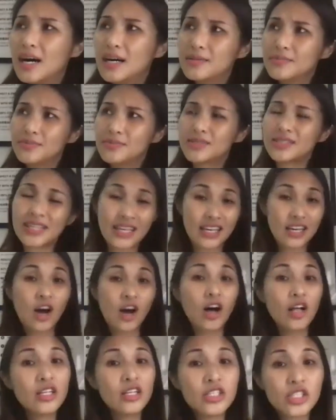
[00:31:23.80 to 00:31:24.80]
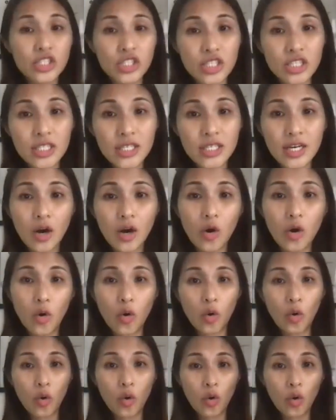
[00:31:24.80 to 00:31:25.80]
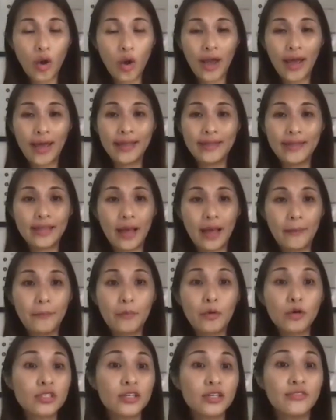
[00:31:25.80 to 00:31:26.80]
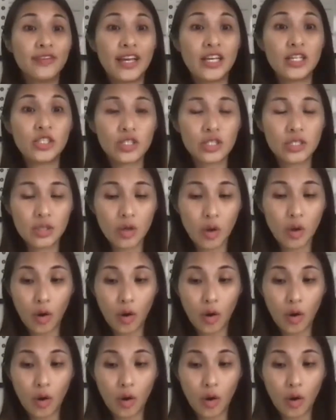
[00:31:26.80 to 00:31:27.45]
psychology, and that motivation